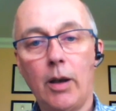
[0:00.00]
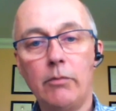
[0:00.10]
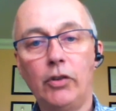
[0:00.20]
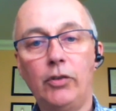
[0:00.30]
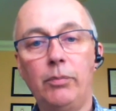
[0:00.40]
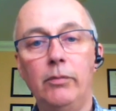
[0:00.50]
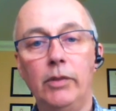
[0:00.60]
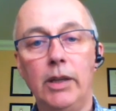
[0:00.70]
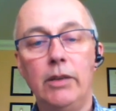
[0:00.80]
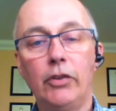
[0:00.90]
I'm
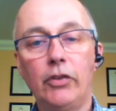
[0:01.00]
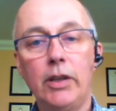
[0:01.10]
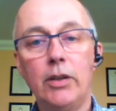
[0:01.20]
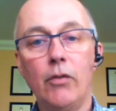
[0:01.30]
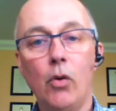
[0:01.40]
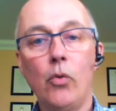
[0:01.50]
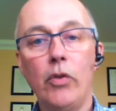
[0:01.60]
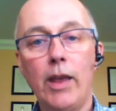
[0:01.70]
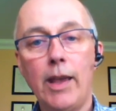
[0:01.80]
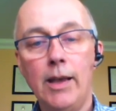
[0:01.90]
in receipt of
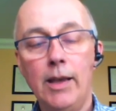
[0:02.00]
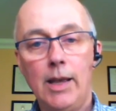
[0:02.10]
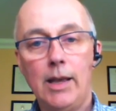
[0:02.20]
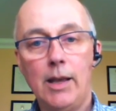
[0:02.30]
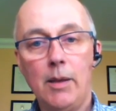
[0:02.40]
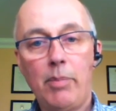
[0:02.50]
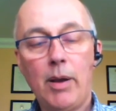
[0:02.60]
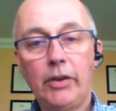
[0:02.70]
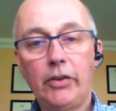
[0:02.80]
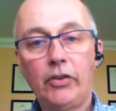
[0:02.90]
all their
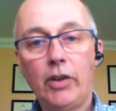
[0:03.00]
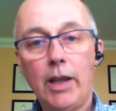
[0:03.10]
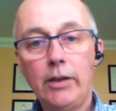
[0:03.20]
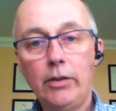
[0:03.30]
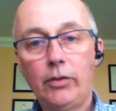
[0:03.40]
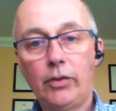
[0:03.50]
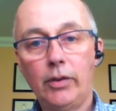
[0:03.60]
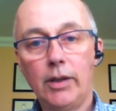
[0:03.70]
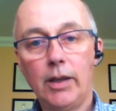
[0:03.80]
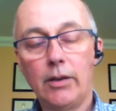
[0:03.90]
published standards
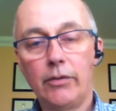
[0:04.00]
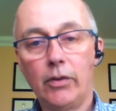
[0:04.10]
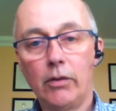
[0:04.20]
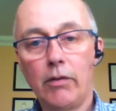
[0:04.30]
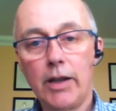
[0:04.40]
for